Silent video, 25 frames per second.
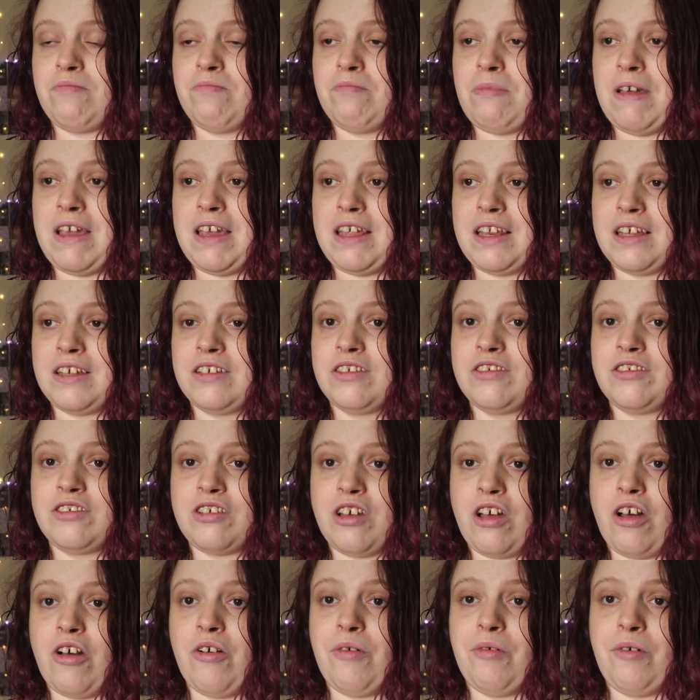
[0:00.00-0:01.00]
made it
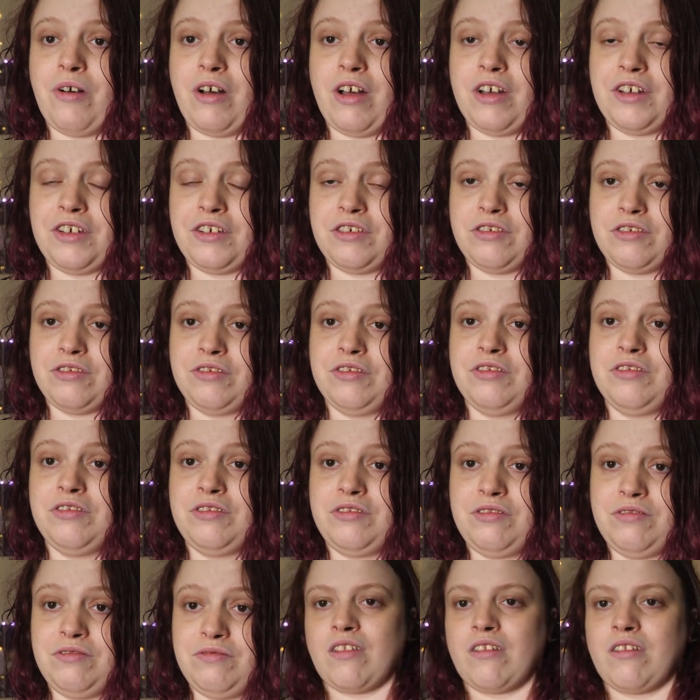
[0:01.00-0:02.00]
so I could...
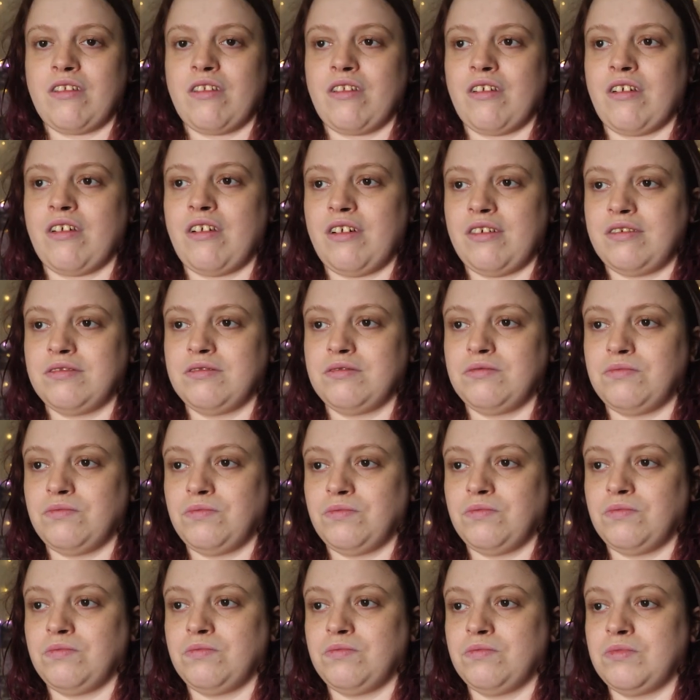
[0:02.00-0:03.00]

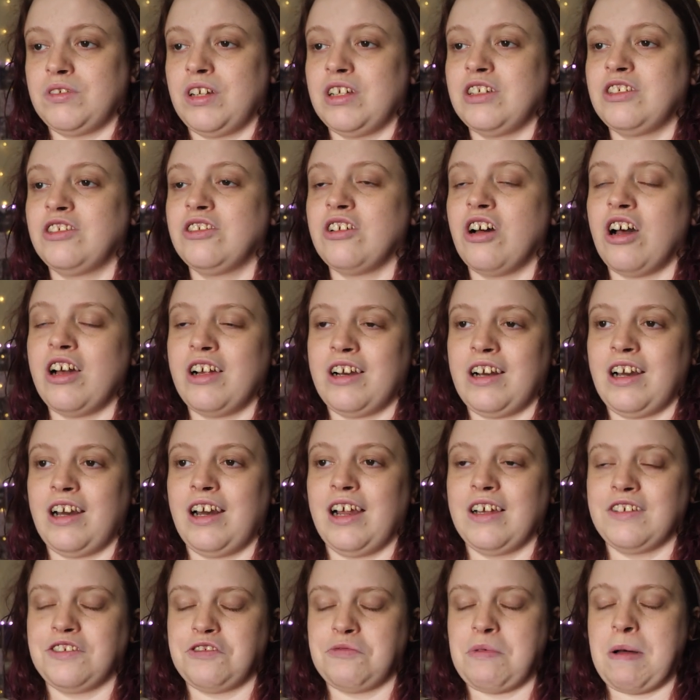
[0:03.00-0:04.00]
When I started
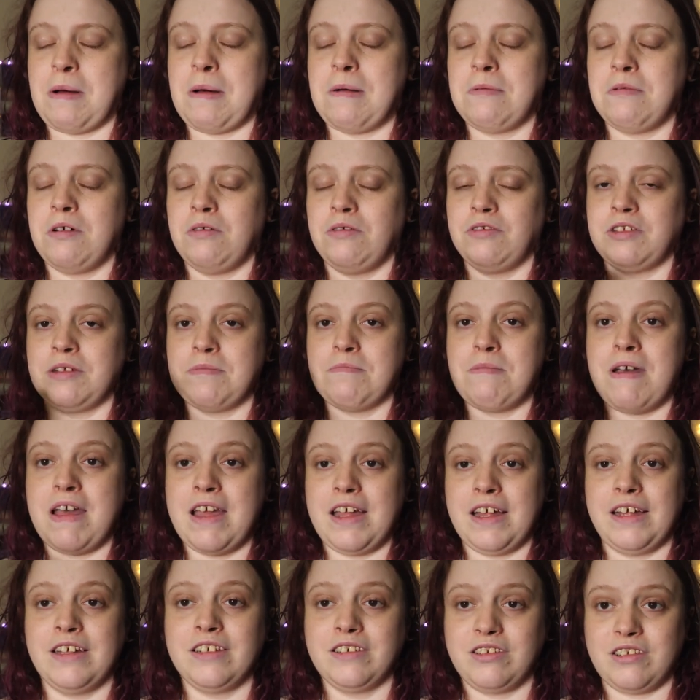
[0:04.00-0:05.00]
clonazepam, I was
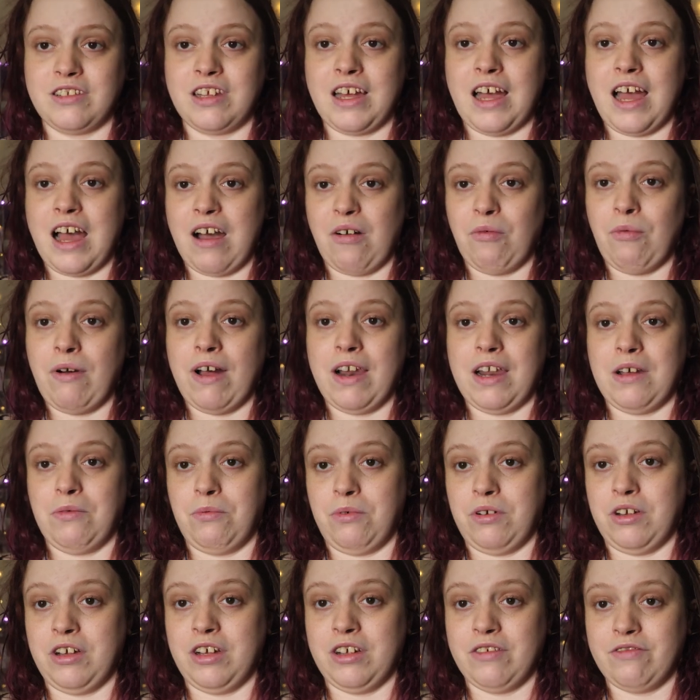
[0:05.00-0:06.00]
amazed at how well it
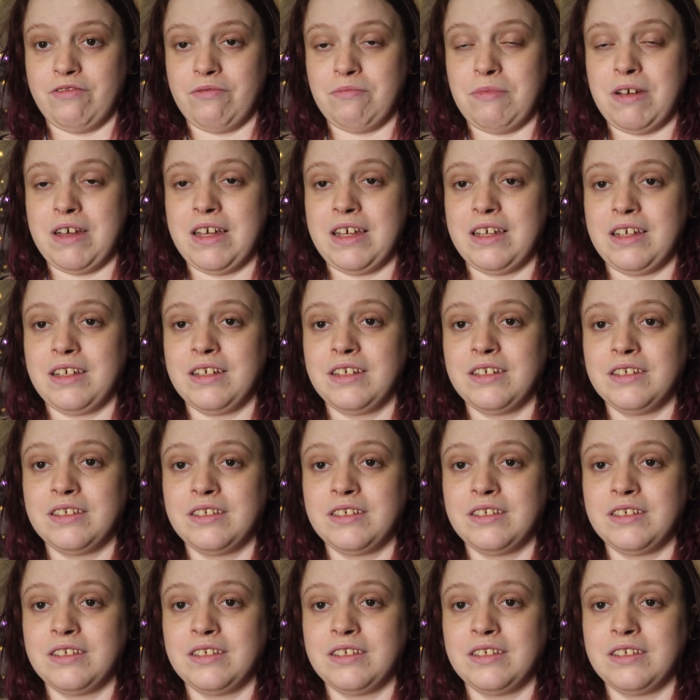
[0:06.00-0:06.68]
worked for me.